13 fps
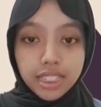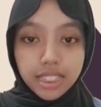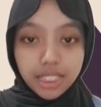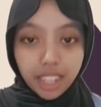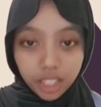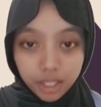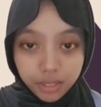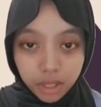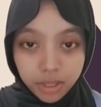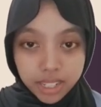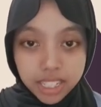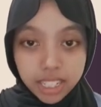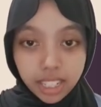thank you for
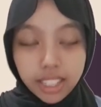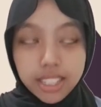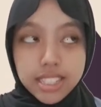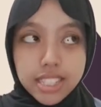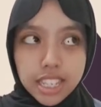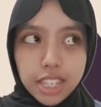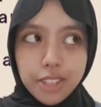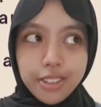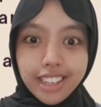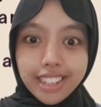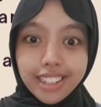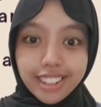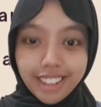watching. See you in
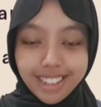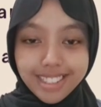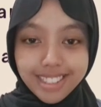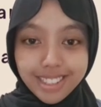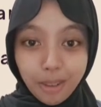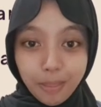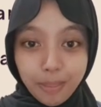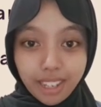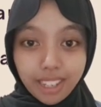the next topic.